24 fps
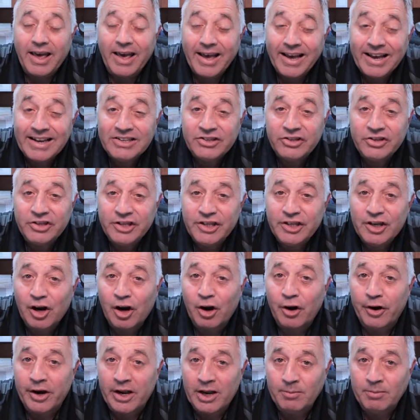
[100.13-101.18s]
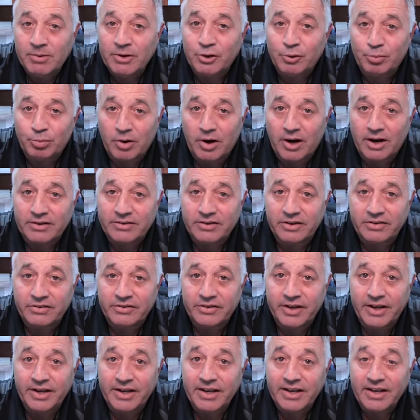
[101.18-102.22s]
HDR image
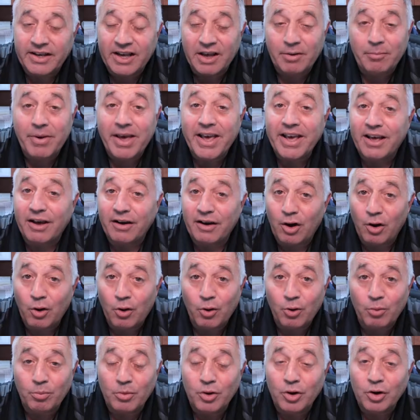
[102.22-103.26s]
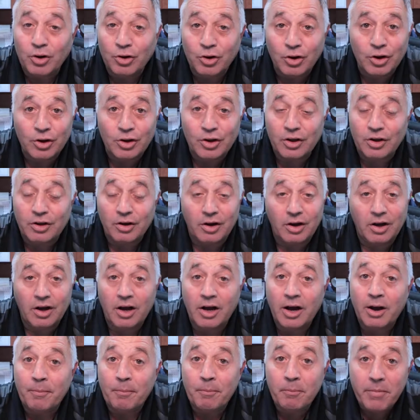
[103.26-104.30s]
processing can make a home look
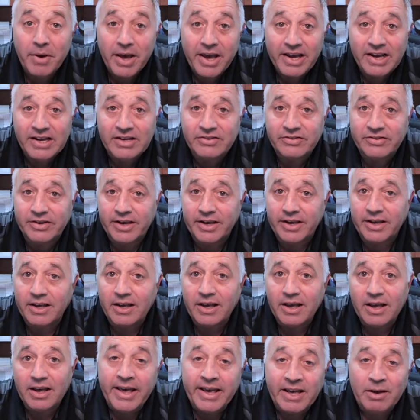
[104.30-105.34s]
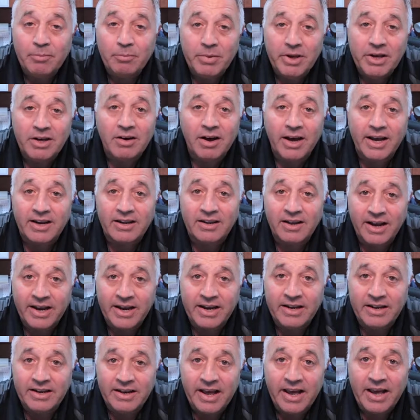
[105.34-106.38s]
amazing. It can be like
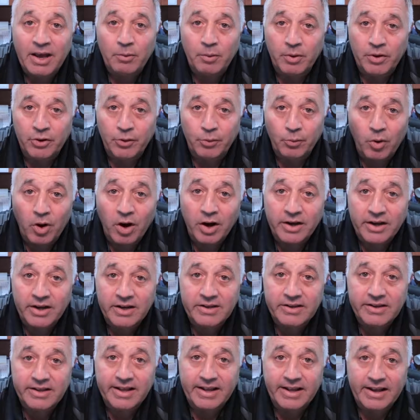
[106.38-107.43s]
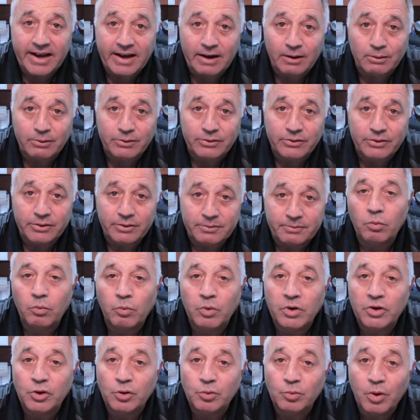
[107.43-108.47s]
night and day when you walk into the house.
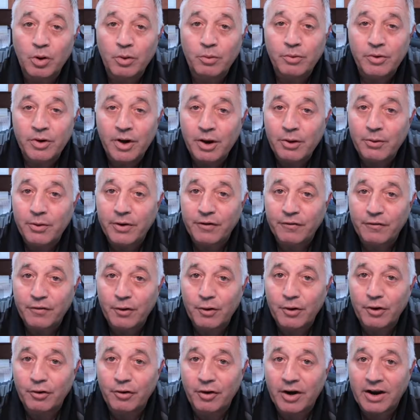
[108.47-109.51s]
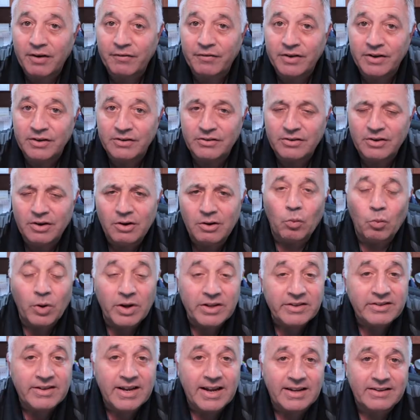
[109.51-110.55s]
What you won't know in a photograph is,
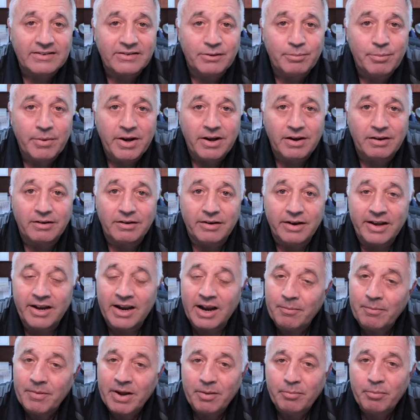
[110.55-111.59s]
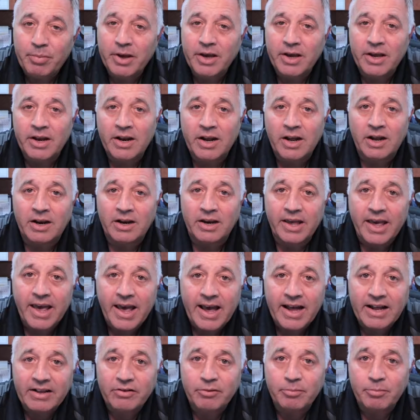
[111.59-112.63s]
what's that smell? And I'm not picking on
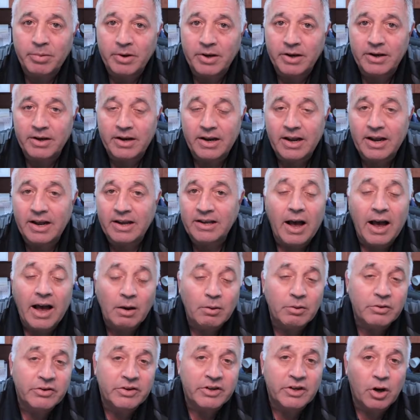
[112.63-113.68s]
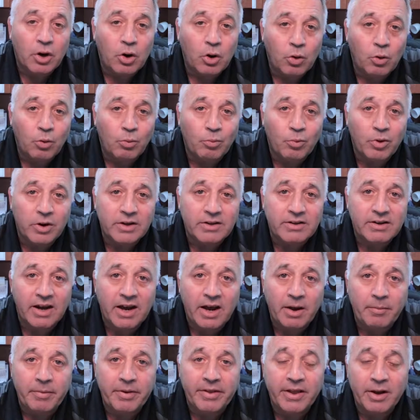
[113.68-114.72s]
cats, but I was in a home one
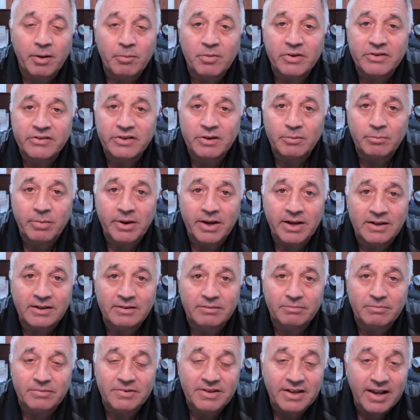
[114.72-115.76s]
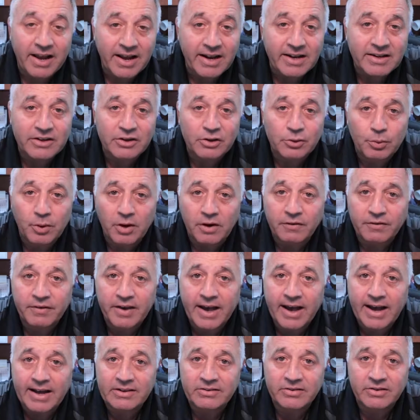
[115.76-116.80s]
time and there must have been 10 to 12
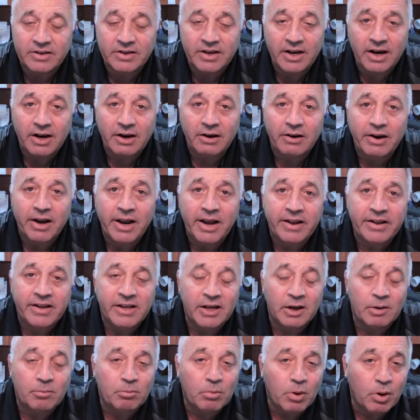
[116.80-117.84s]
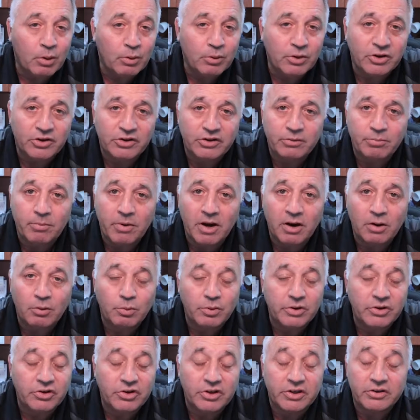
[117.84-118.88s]
cats in there, and the ammonia smell
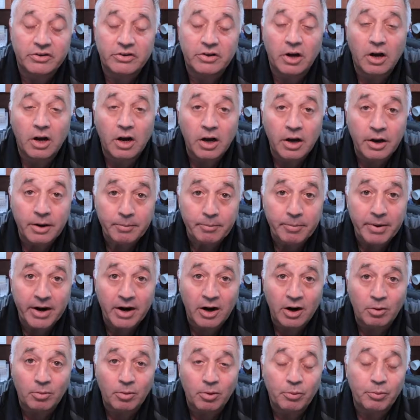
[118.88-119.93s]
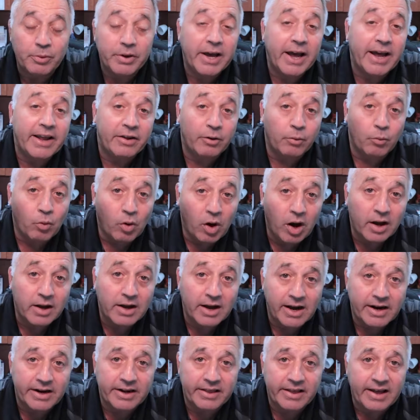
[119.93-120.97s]
was just unbearable. We had to
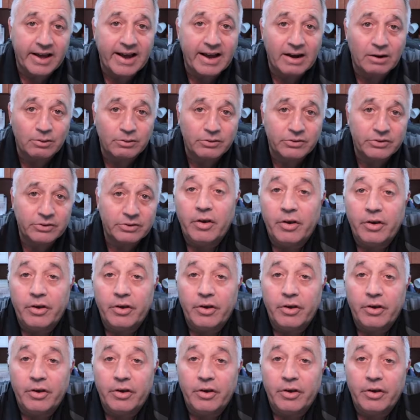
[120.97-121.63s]
walk out of the house.